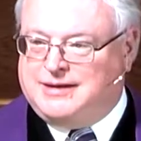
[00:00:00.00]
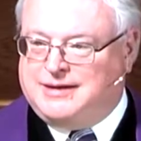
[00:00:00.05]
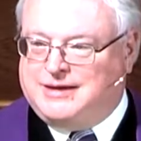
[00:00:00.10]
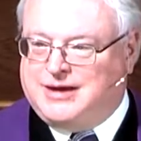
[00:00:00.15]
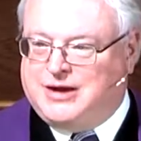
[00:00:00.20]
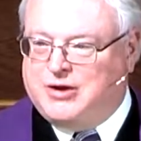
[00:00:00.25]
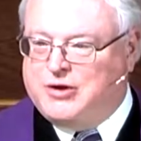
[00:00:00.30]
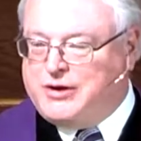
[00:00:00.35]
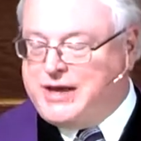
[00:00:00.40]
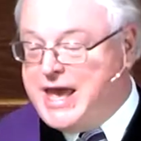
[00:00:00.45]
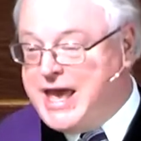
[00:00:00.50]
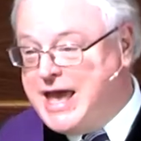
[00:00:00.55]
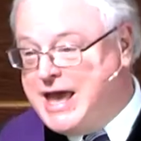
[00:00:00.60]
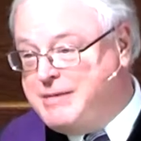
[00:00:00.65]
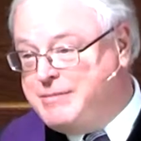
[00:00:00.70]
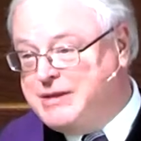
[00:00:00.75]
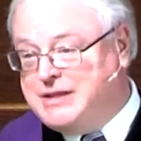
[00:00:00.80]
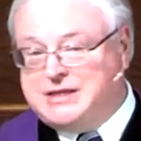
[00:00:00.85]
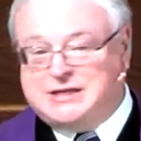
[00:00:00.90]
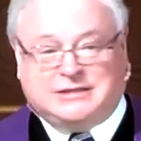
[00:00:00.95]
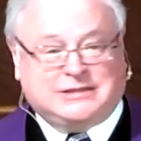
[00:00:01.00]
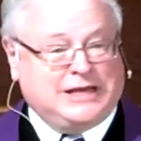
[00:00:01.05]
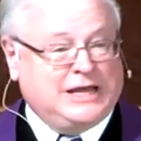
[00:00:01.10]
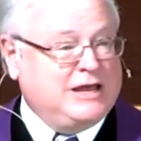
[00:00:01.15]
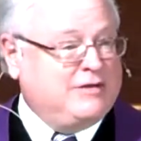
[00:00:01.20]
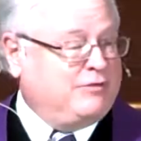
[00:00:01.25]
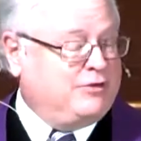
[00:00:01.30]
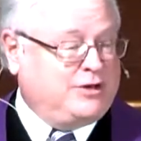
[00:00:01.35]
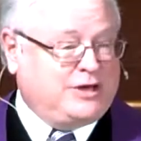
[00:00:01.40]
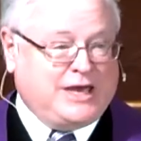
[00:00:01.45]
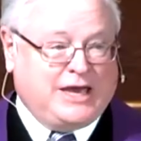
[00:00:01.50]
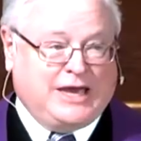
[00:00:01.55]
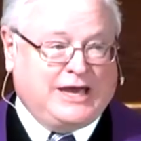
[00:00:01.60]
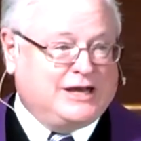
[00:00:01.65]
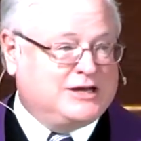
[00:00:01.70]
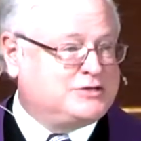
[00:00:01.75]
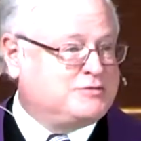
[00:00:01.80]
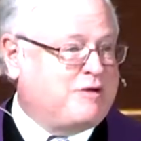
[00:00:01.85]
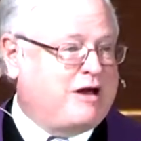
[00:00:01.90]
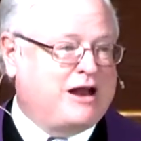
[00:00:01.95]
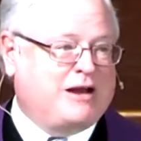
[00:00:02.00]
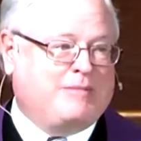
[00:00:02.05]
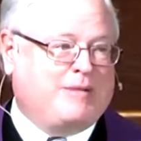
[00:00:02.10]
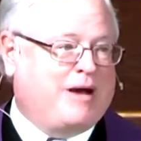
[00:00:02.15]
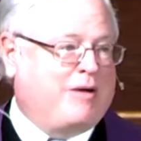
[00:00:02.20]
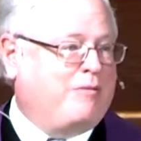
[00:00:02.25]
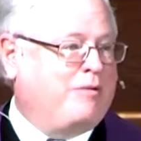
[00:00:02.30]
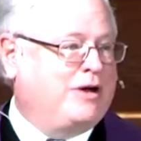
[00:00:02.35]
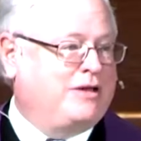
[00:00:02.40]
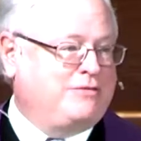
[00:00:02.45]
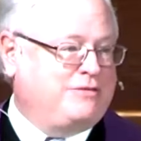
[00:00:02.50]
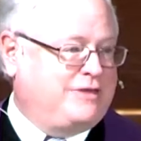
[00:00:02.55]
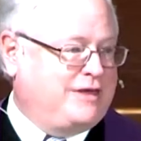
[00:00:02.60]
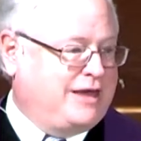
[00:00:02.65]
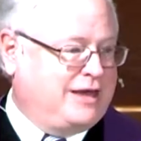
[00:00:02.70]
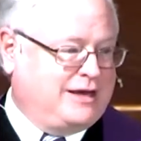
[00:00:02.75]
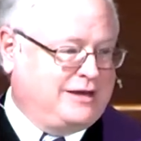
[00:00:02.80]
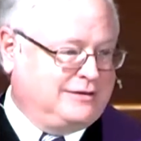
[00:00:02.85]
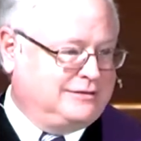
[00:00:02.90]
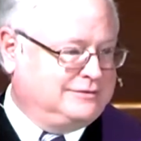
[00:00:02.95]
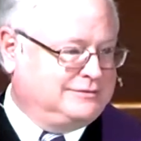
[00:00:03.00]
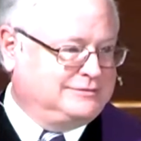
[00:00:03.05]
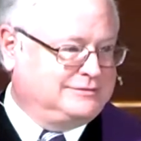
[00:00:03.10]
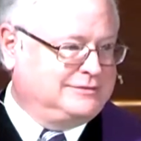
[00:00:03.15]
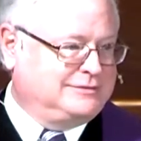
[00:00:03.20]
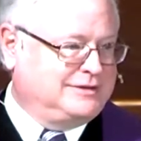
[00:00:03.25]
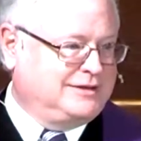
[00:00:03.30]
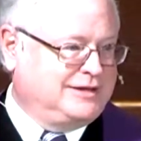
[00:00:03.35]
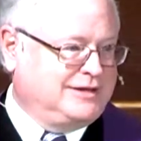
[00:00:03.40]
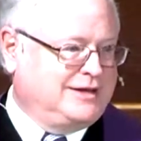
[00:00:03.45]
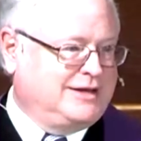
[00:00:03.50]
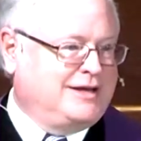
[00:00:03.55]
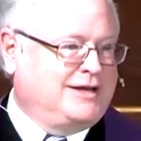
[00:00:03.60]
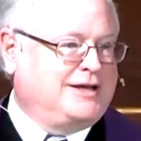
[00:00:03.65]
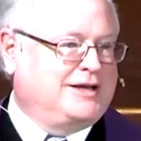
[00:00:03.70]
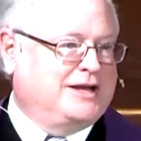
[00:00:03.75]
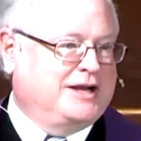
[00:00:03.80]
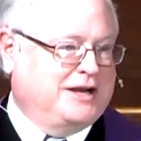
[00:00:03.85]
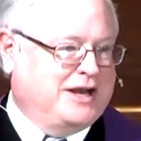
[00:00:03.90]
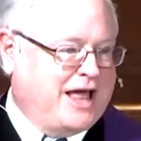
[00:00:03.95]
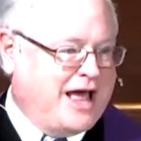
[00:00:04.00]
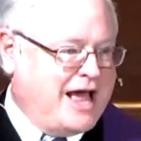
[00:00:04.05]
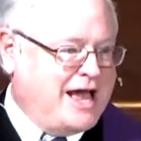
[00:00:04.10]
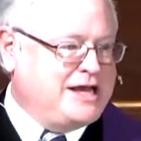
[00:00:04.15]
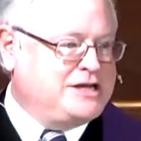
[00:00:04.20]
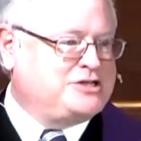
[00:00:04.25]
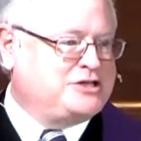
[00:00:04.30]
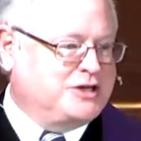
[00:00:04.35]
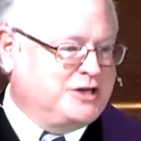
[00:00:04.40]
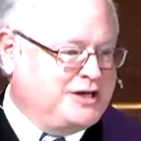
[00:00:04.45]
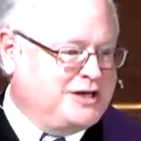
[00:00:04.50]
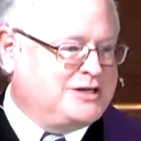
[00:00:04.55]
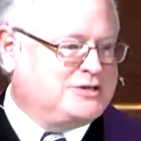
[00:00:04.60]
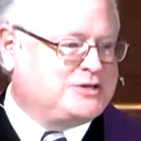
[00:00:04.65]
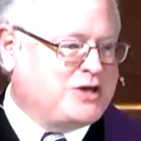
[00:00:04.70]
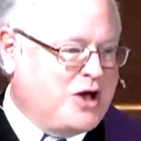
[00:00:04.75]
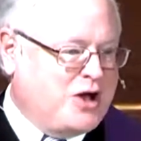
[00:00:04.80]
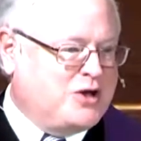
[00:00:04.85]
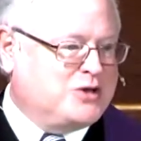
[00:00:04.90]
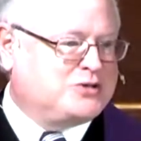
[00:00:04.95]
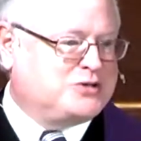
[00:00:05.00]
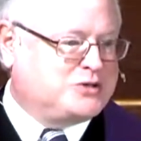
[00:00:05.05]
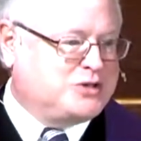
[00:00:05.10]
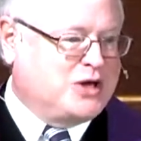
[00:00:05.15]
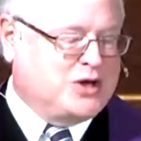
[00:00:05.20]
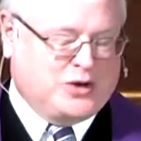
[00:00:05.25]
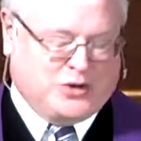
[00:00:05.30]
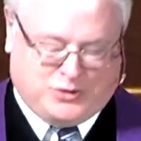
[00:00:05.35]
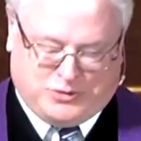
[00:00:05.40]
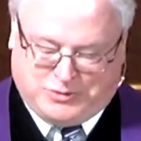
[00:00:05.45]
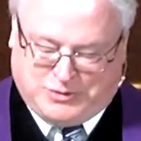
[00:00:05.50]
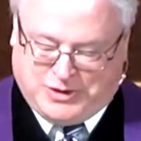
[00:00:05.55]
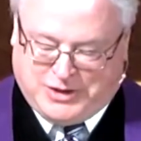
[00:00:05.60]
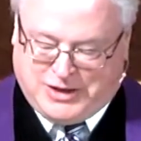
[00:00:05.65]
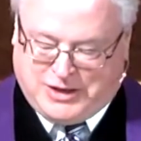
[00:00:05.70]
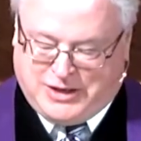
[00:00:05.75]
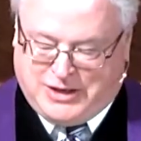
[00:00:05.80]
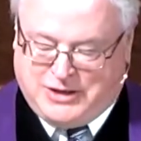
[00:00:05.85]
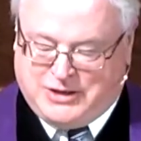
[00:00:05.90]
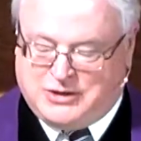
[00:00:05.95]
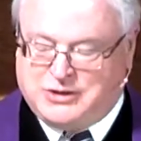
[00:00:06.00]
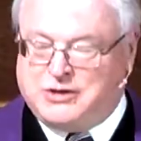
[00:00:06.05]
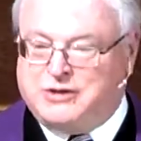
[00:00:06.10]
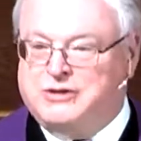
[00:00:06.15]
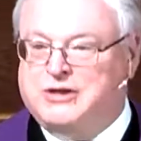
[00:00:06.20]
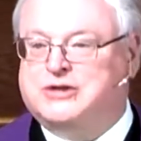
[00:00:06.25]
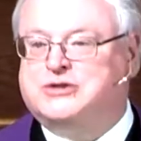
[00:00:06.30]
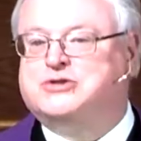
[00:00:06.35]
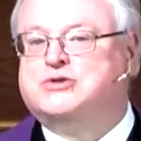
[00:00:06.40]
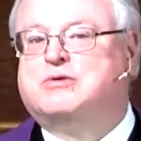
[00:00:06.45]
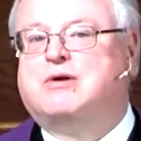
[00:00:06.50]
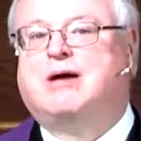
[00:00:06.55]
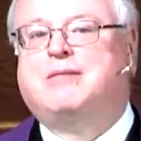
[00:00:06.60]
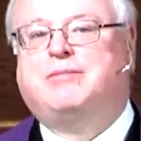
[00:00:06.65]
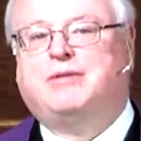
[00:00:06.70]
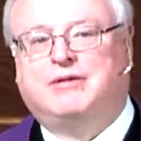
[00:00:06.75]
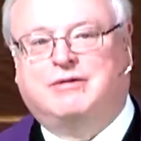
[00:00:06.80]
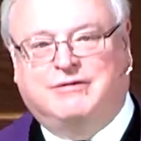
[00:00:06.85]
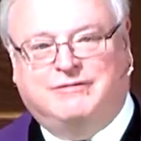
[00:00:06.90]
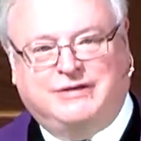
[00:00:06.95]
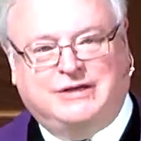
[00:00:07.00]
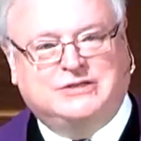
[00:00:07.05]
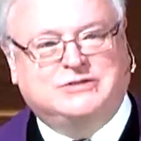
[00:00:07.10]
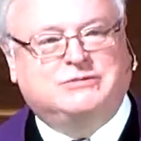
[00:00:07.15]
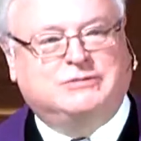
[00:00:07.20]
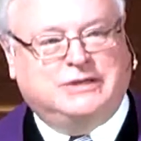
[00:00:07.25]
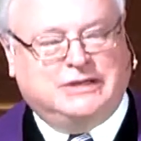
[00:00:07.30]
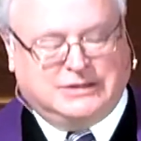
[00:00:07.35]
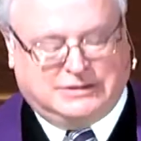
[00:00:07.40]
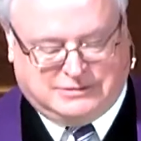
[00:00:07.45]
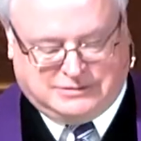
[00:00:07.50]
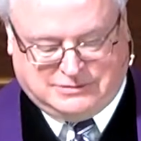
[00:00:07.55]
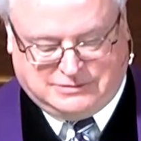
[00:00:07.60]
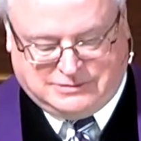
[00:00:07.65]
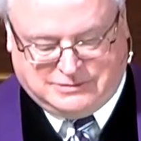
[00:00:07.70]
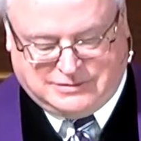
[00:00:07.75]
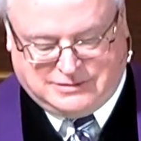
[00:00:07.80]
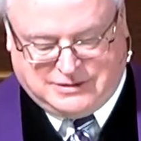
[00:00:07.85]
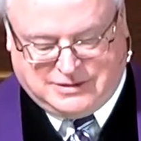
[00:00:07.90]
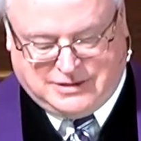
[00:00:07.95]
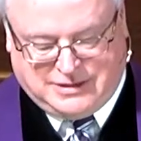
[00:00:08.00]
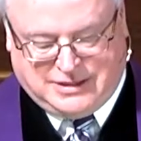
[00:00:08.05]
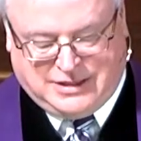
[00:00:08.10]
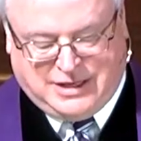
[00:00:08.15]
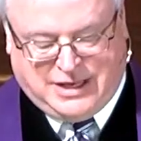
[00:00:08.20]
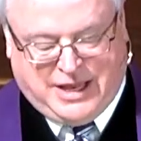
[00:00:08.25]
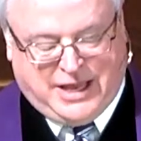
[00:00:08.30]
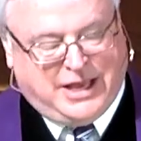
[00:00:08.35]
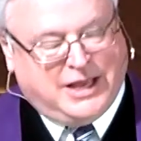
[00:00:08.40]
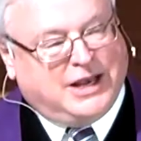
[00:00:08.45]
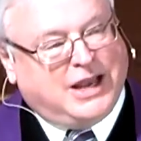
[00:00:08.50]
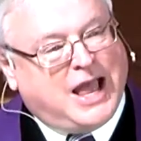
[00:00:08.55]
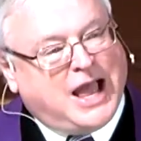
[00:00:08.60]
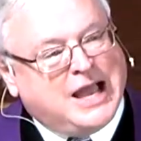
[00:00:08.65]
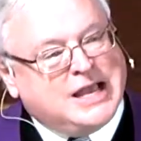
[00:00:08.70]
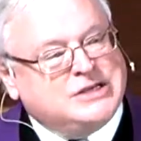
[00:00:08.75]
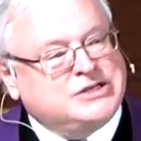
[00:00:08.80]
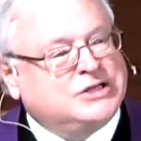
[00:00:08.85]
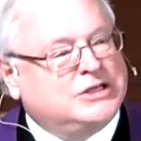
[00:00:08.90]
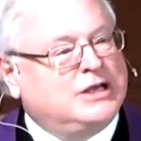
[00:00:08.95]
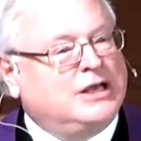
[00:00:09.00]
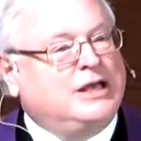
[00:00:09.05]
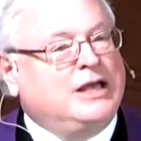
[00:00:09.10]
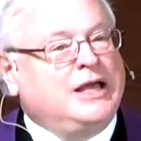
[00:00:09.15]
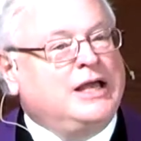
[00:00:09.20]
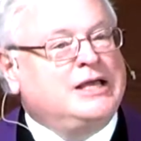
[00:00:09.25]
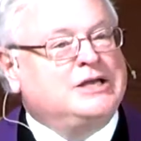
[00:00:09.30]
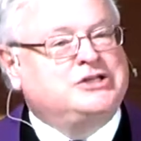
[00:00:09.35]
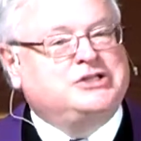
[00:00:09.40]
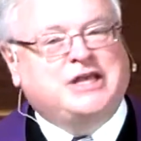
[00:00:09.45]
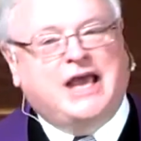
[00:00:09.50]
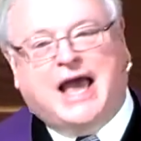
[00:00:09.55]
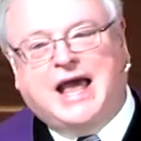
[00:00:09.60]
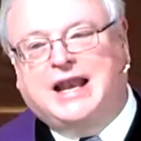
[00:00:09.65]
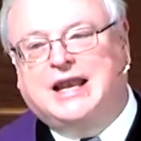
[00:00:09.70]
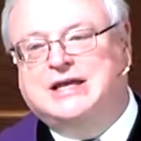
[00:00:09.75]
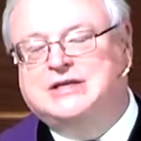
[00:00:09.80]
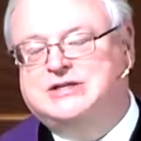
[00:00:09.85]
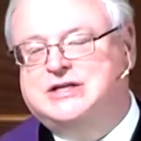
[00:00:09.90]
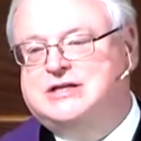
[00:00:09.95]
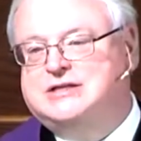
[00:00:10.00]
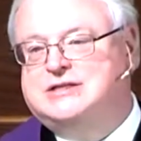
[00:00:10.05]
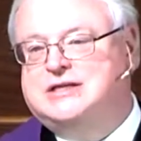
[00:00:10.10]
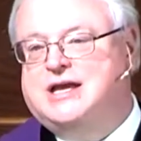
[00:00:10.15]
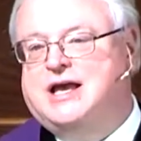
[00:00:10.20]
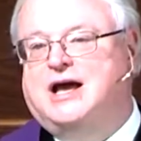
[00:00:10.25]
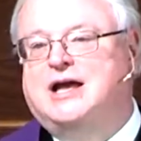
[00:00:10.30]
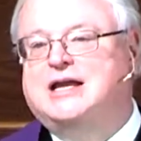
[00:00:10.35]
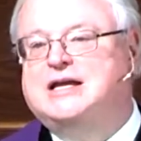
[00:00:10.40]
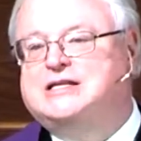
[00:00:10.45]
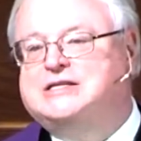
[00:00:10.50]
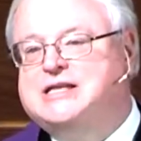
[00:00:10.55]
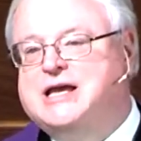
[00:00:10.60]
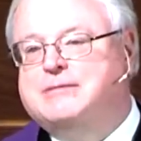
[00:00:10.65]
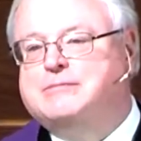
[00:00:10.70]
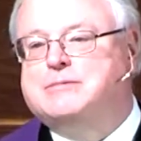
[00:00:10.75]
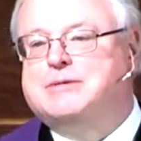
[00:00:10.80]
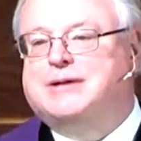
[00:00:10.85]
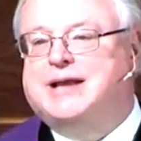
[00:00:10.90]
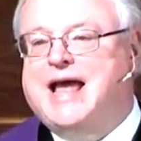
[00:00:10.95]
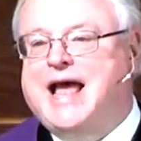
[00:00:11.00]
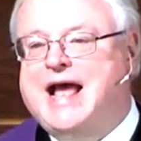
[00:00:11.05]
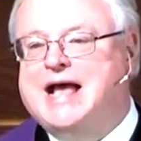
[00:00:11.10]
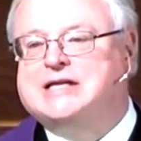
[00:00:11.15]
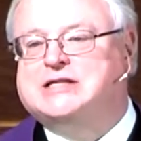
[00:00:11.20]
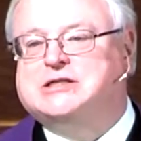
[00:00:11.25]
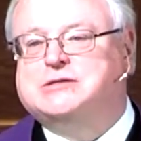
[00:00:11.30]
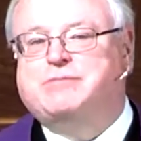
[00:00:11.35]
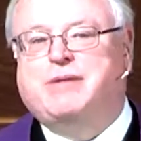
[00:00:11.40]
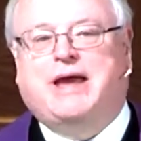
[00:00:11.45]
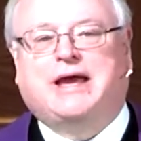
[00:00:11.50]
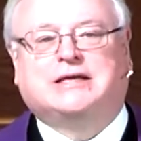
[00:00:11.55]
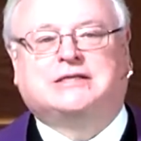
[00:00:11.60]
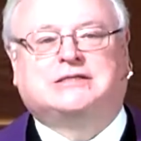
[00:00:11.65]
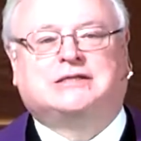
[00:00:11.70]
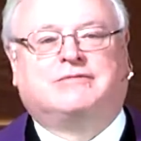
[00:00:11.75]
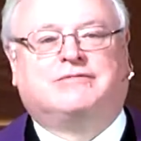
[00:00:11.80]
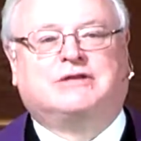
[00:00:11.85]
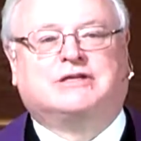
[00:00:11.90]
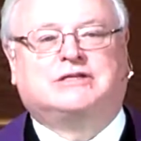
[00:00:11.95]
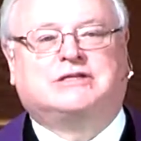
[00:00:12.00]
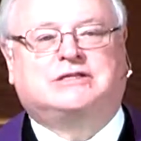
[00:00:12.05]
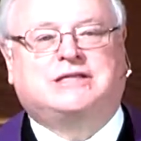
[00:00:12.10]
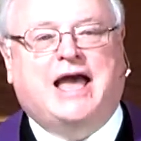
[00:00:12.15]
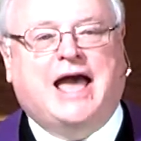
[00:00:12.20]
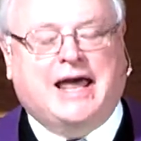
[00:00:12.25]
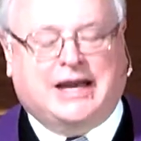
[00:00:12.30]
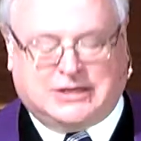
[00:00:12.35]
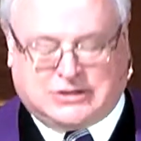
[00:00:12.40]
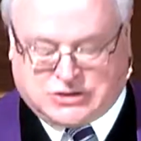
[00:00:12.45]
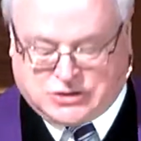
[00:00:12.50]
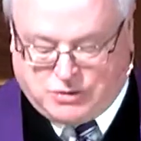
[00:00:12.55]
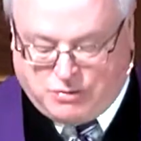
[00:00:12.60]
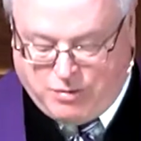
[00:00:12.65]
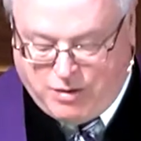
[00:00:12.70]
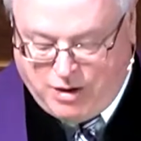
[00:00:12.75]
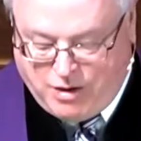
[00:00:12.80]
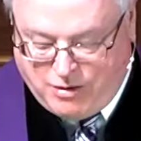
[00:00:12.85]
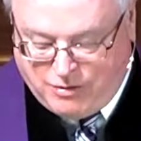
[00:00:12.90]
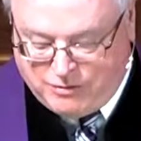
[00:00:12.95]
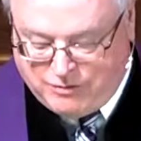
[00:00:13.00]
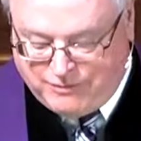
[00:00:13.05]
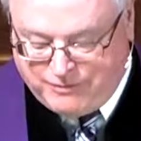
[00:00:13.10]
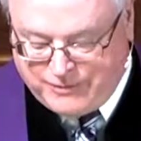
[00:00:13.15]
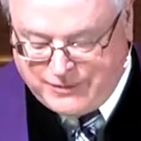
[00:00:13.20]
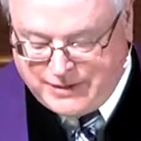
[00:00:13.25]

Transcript: Okay, but this evil king is right about one thing Elijah is also the troubler of Israel. Elijah challenges the unacceptable aspects of the status quo.